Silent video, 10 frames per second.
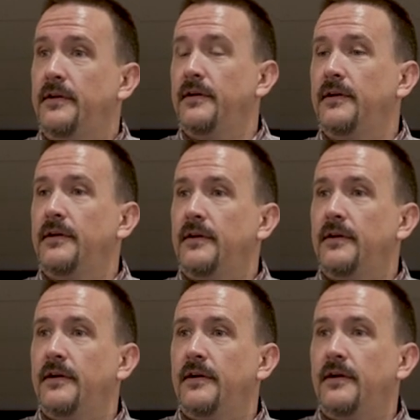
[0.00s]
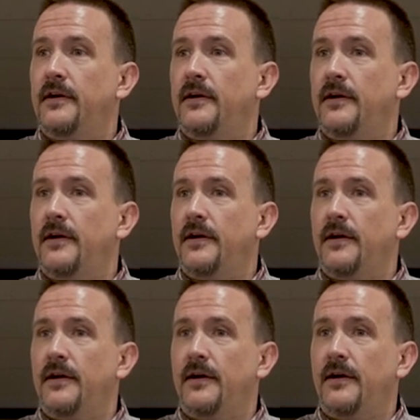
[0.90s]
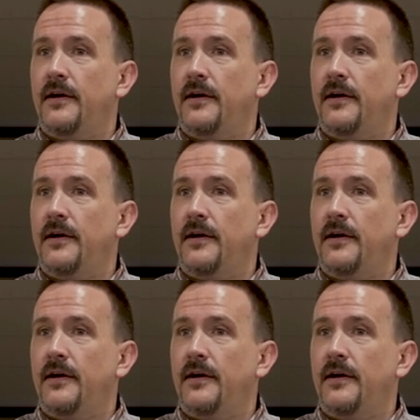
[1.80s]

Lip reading: [no speech]